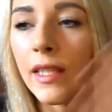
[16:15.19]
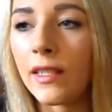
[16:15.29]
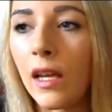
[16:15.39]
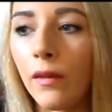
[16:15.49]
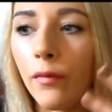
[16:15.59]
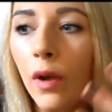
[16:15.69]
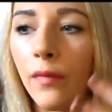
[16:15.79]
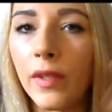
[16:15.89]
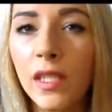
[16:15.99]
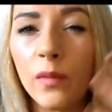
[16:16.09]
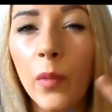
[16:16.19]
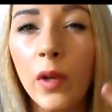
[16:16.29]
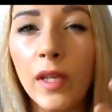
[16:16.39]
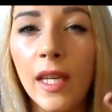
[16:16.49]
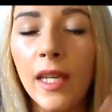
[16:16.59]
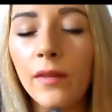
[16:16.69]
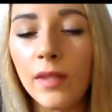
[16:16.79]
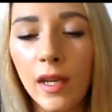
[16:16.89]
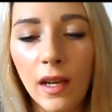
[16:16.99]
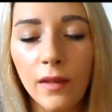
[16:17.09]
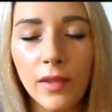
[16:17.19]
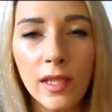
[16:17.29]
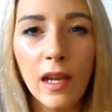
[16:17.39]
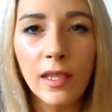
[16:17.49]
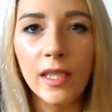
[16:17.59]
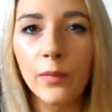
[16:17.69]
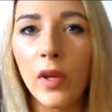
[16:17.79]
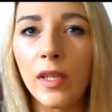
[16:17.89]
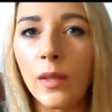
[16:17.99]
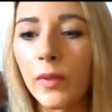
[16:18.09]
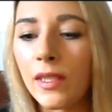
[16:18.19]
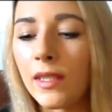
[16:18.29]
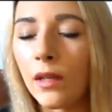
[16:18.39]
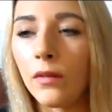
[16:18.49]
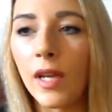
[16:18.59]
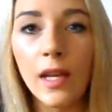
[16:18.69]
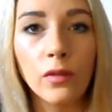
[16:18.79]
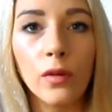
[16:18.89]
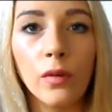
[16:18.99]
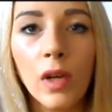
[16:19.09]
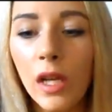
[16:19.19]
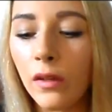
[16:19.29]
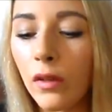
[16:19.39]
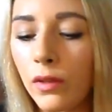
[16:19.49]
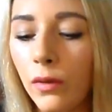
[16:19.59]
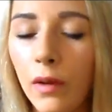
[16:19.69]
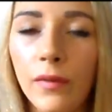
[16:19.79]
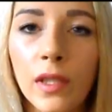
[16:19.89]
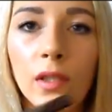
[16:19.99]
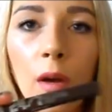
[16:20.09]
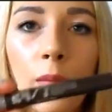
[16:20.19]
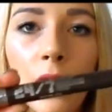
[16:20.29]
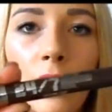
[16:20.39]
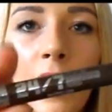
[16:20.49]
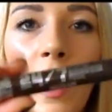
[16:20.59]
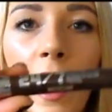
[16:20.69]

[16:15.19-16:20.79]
It's kind of rough, it's smoky, it gives that kind of slightly smoky but still natural, not too over the top look,